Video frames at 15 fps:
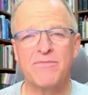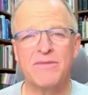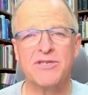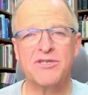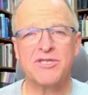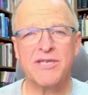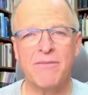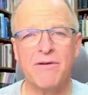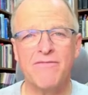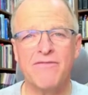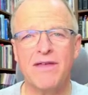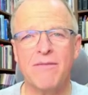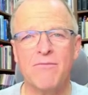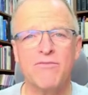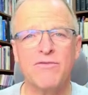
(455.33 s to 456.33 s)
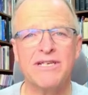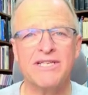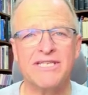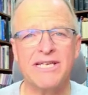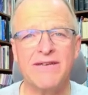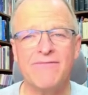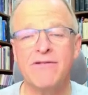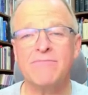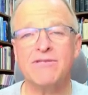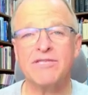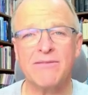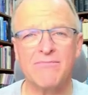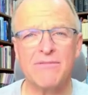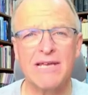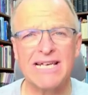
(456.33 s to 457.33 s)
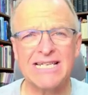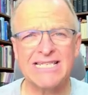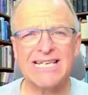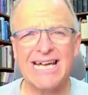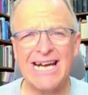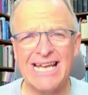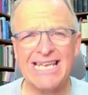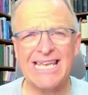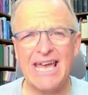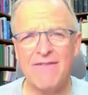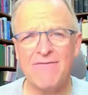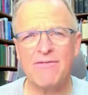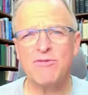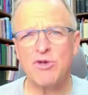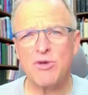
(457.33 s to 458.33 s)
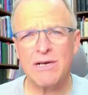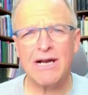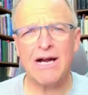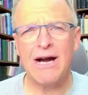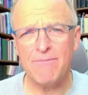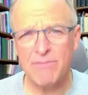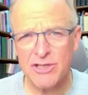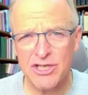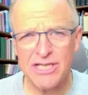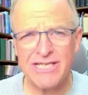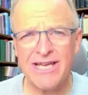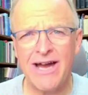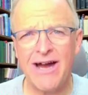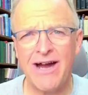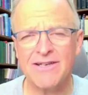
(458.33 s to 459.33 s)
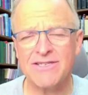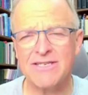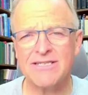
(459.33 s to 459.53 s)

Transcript: Some of them received him simply because God gave him to accomplish a task.